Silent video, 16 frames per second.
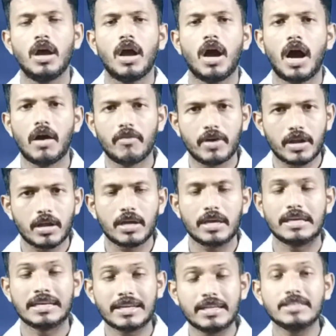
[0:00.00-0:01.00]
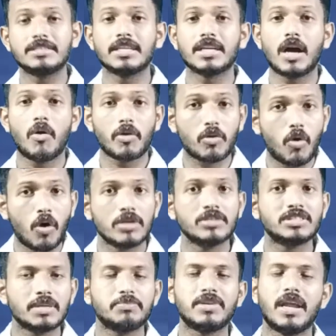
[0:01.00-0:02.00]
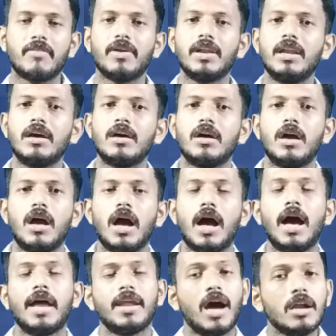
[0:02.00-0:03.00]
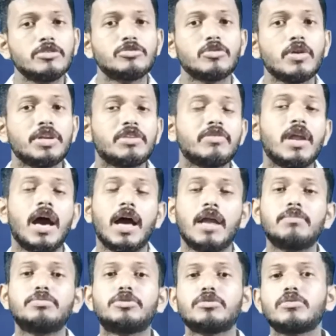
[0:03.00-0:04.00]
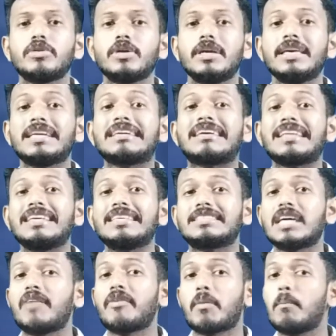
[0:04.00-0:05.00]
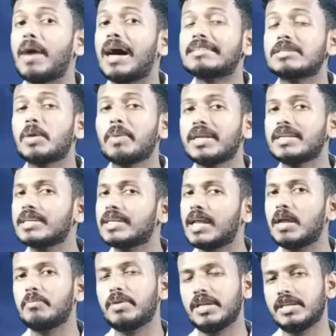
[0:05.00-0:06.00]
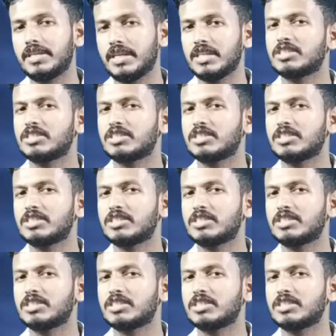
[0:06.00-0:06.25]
our increasing our concept level, and also it will help to increase our mathematical ability.